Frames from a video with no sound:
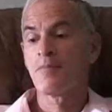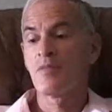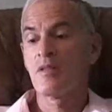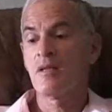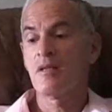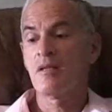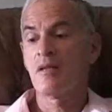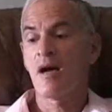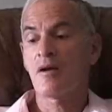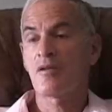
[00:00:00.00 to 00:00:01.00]

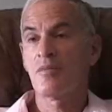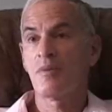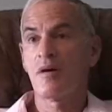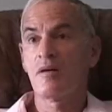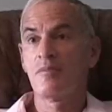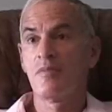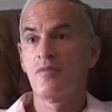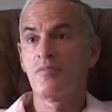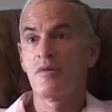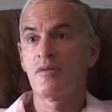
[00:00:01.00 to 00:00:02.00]
the Occupy
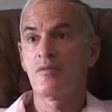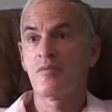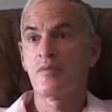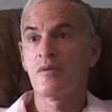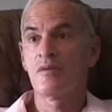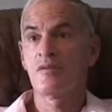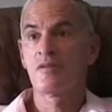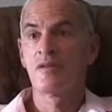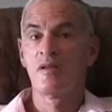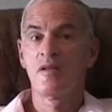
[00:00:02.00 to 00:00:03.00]
movement
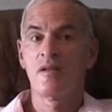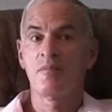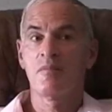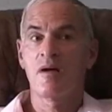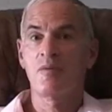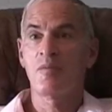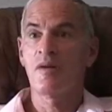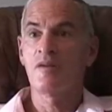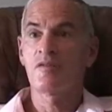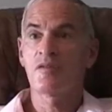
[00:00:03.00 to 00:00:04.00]
was, in my
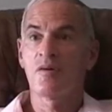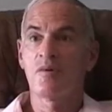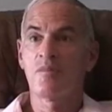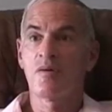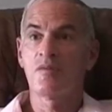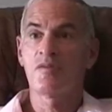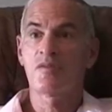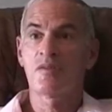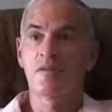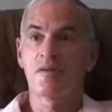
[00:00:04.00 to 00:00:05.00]
ways,
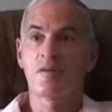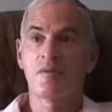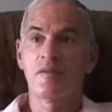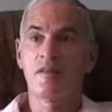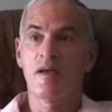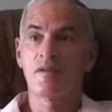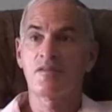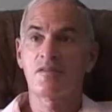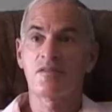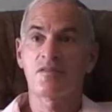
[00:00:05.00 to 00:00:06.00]
almost the
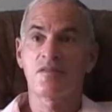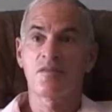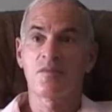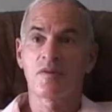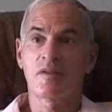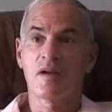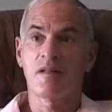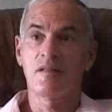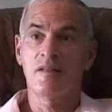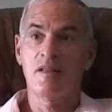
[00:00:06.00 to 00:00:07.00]
quintessence of what
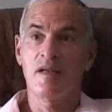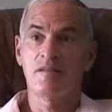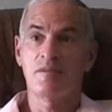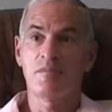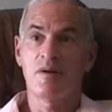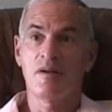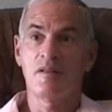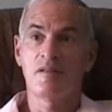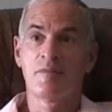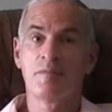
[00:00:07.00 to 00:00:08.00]
Gandhi had in
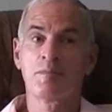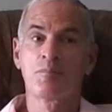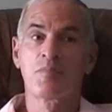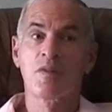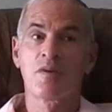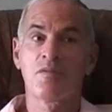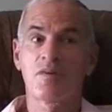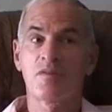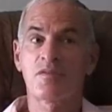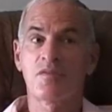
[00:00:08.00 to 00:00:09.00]
mind.
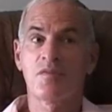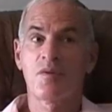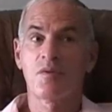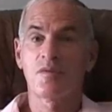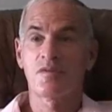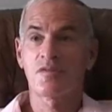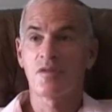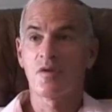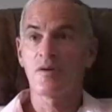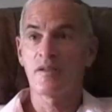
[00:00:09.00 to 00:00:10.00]
First of all, the
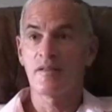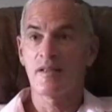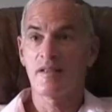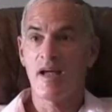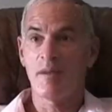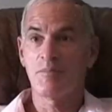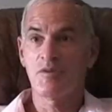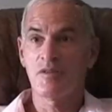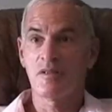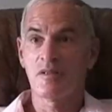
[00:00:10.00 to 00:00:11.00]
slogan that
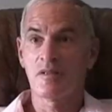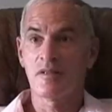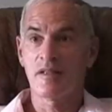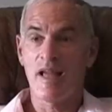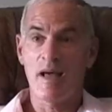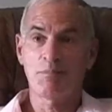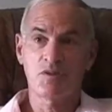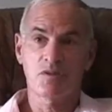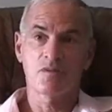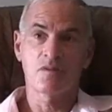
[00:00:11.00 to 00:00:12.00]
captioned,
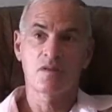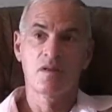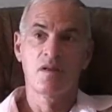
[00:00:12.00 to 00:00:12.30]
captured